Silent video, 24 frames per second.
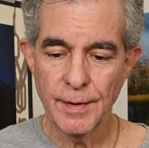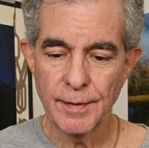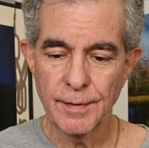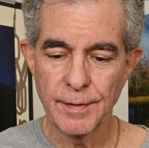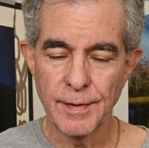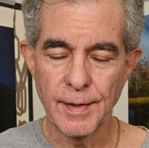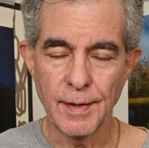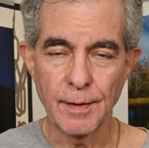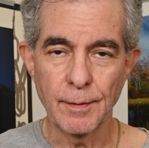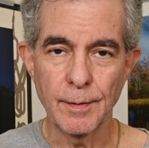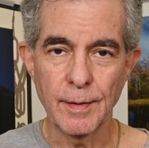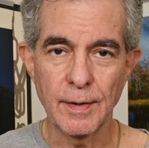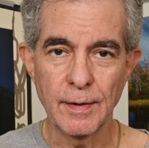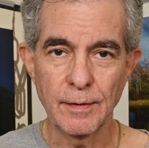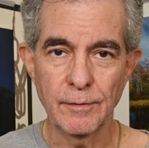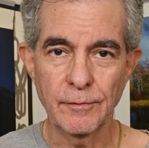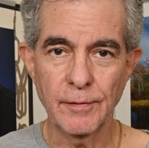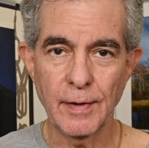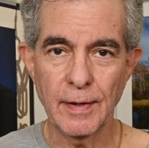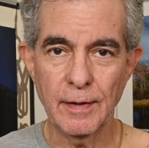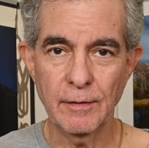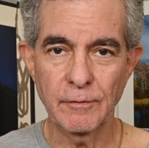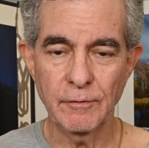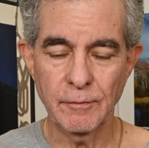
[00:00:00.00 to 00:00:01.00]
there
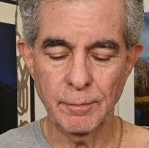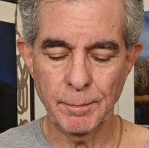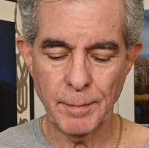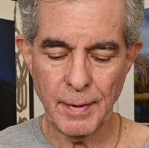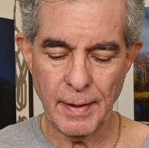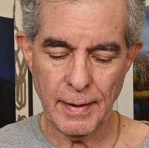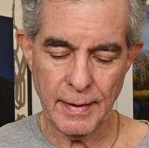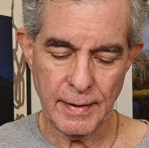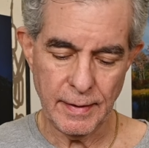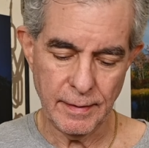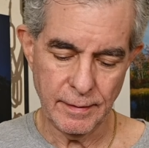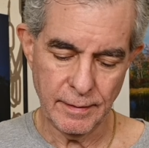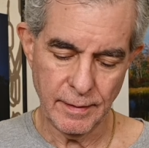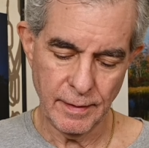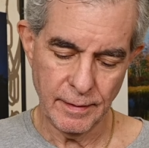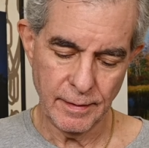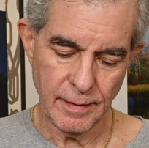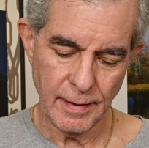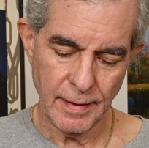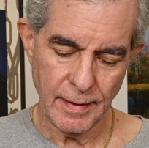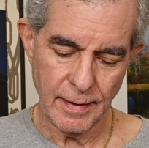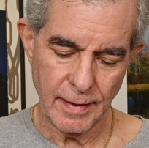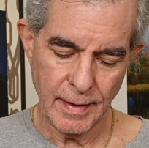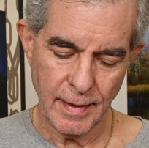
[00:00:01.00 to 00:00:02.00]
is a spike that
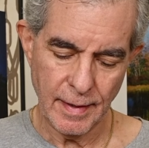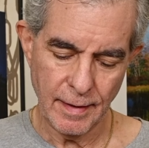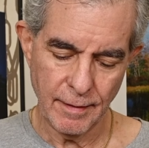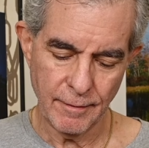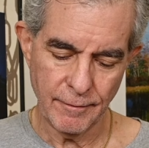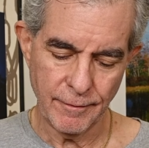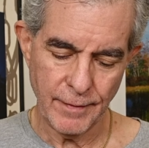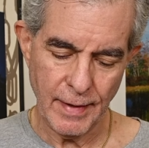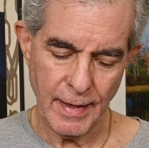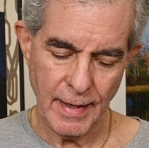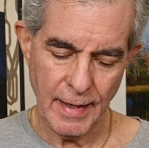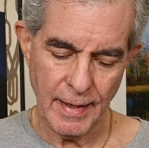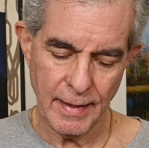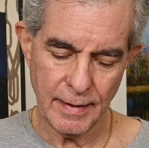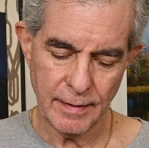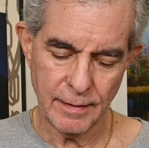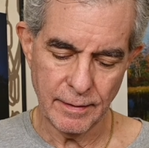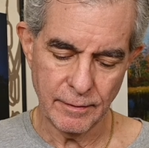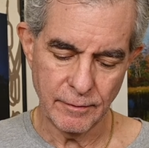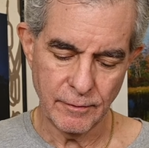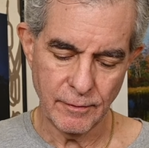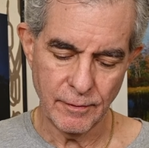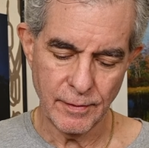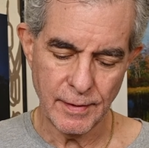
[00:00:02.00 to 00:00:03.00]
they have
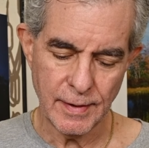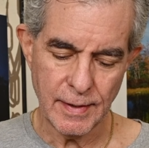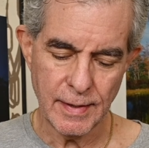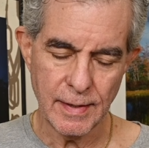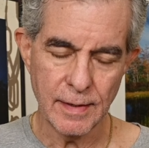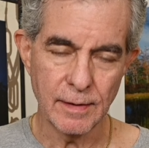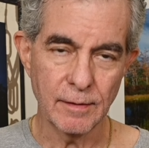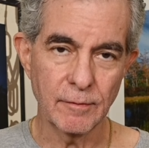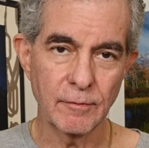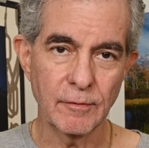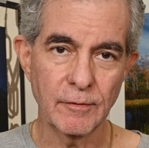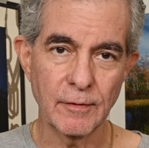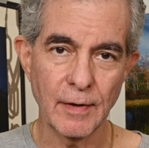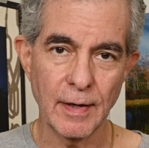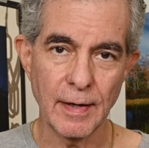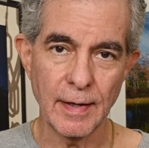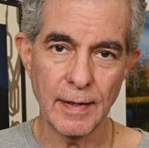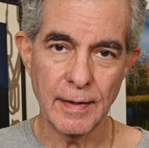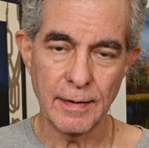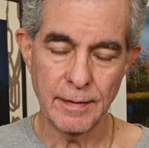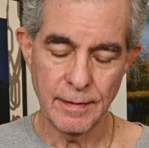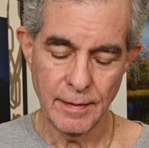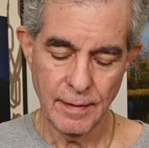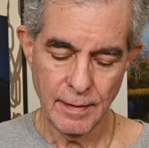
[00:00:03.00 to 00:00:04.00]
added to the
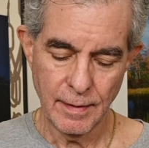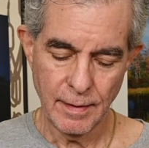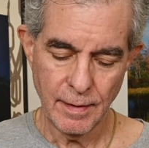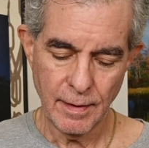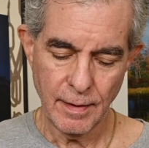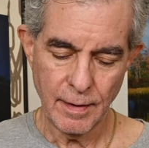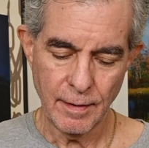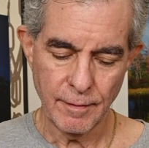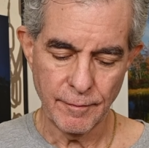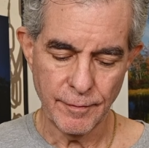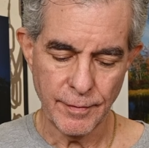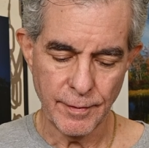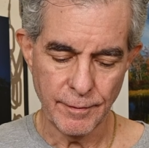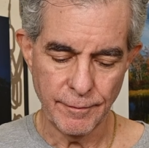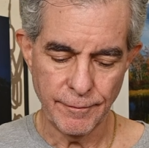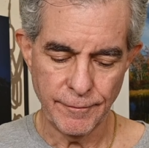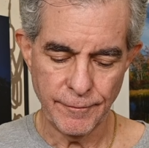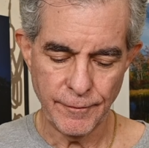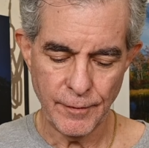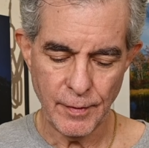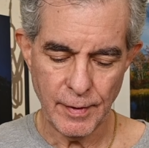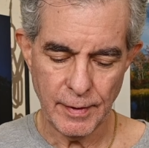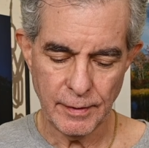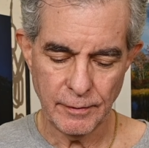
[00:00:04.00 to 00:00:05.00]
inside of the
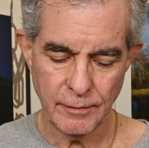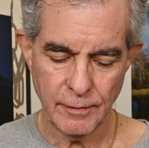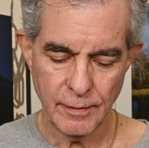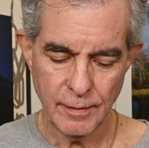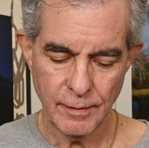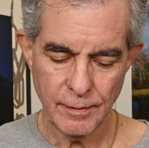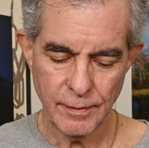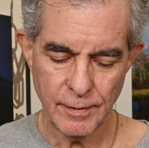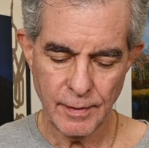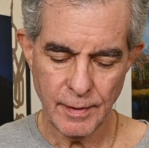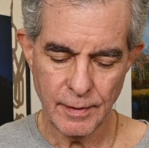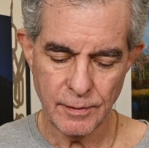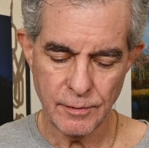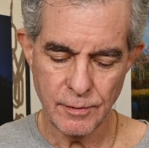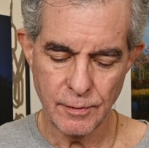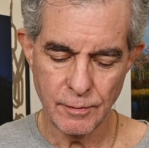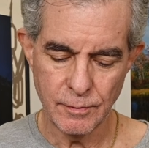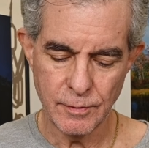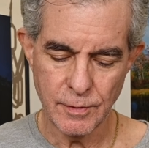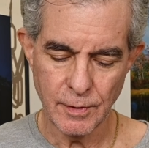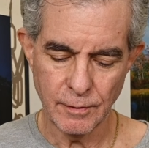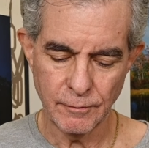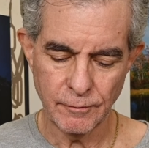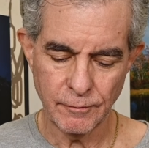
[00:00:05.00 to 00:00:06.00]
foot that
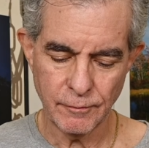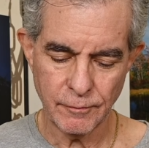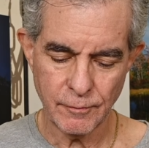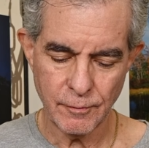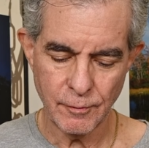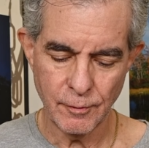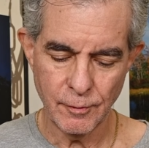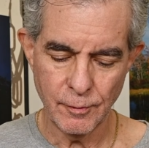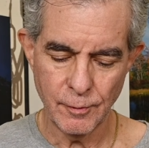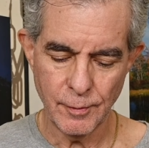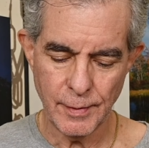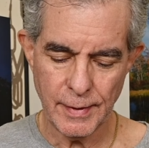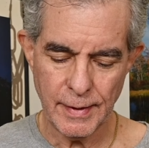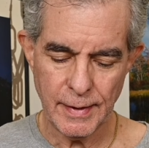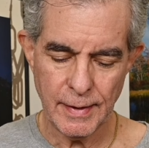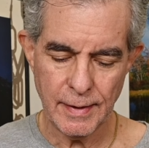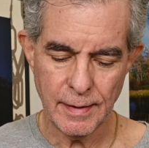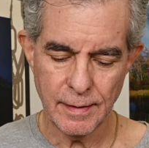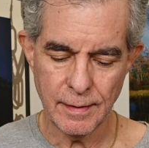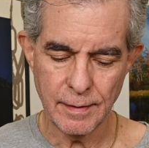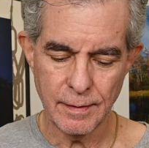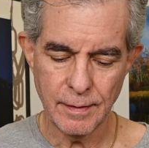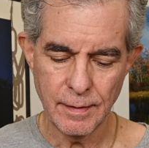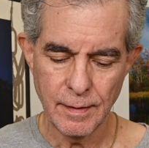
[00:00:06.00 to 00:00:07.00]
you just screw
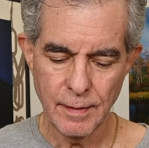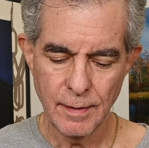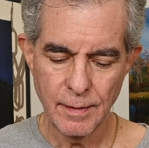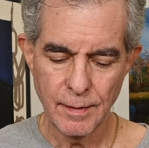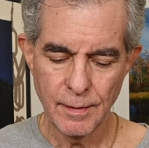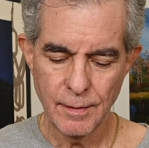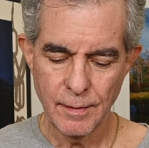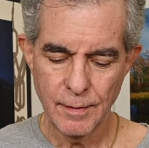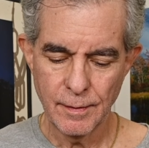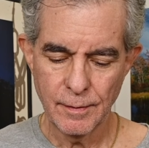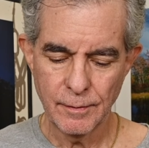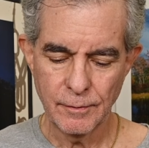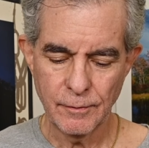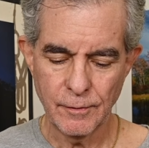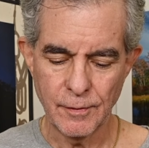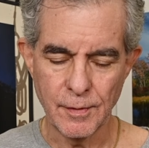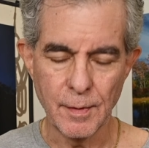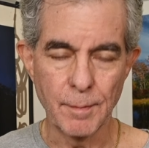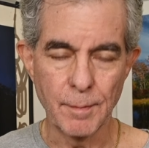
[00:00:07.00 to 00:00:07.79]
in to the